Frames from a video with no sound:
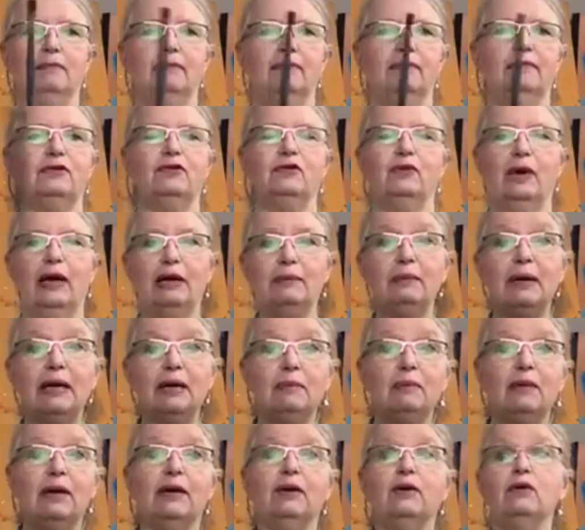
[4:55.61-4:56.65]
So I made
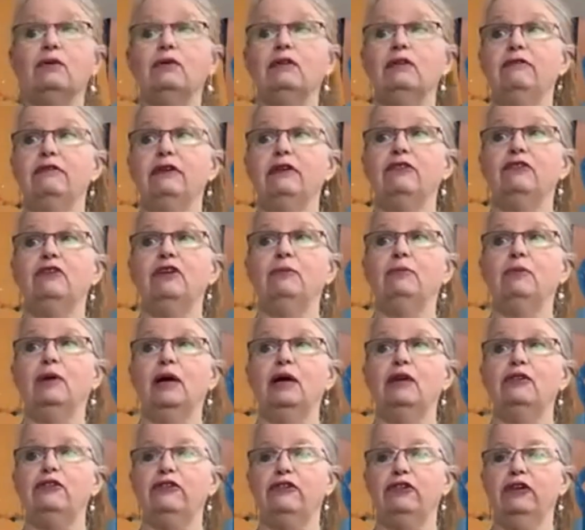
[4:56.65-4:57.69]
my own Da Vinci
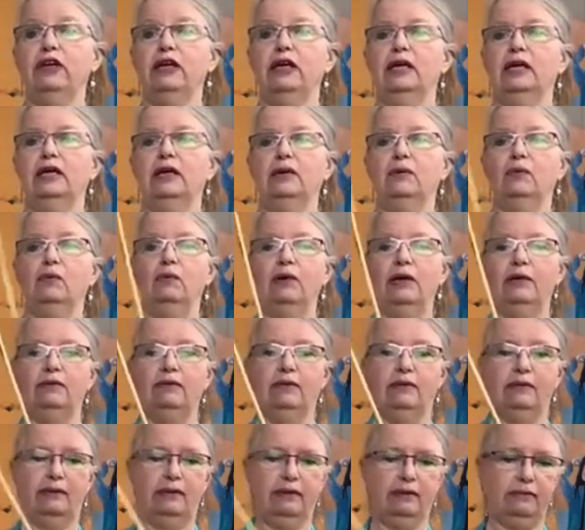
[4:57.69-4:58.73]
brush with
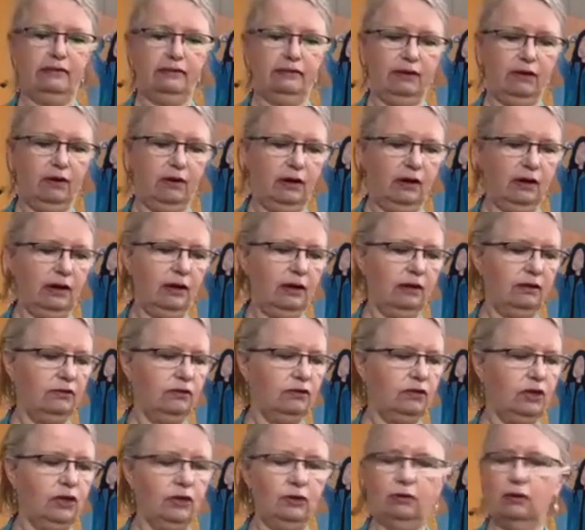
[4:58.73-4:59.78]
this long
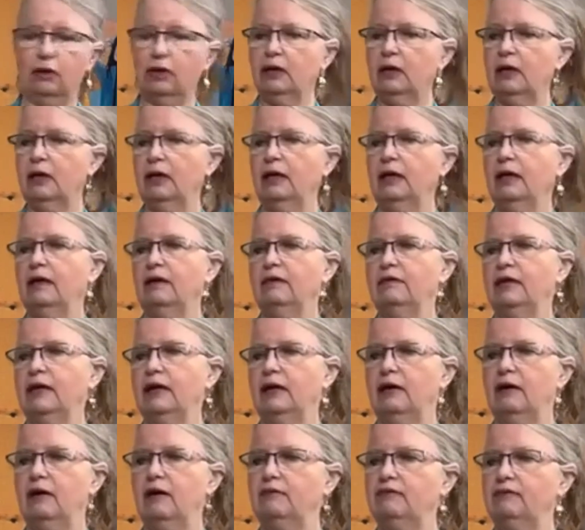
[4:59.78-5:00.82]
skewer that I
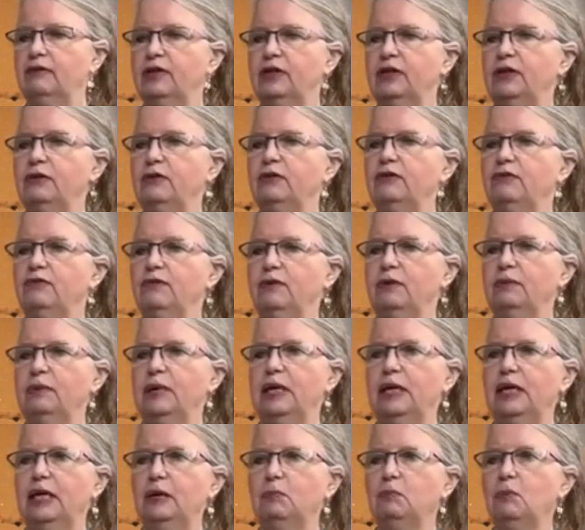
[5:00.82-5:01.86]
often use for
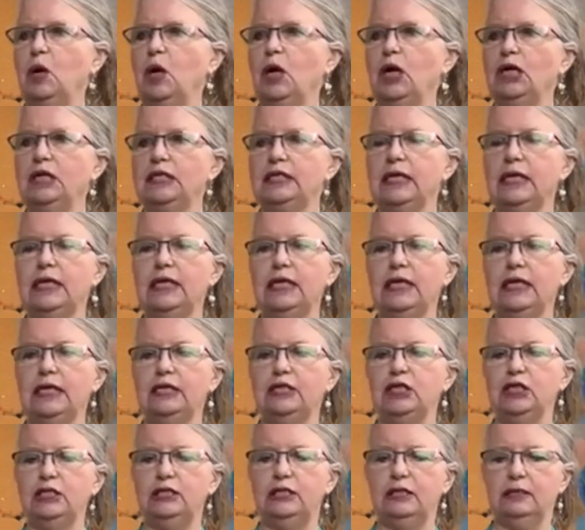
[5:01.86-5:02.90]
making marks, and I
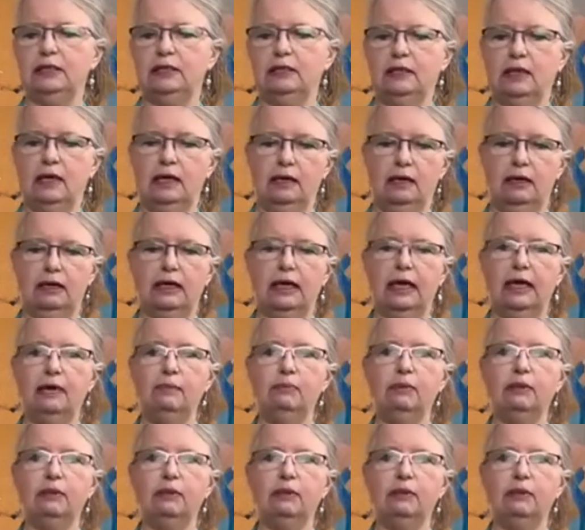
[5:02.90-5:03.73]
just cable